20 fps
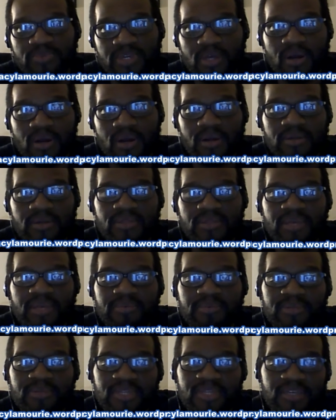pr they
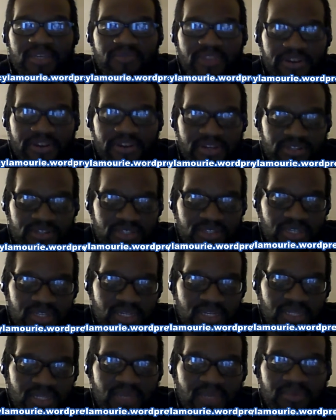believe they're interested
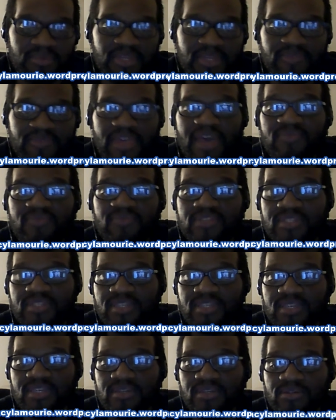in they believe they have the
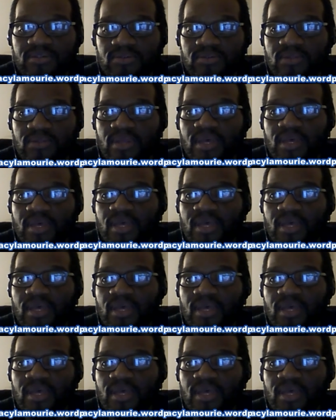skill